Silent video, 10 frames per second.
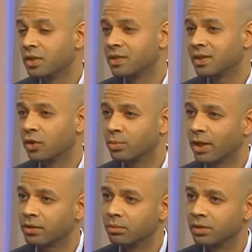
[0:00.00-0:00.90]
slouch
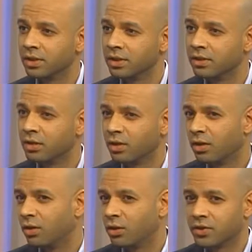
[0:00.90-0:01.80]
back completely
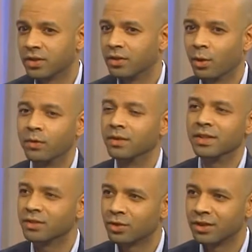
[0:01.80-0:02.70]
or sit
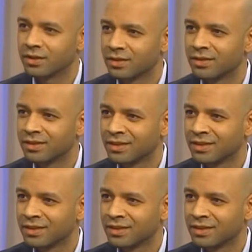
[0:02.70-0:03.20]
overly straight.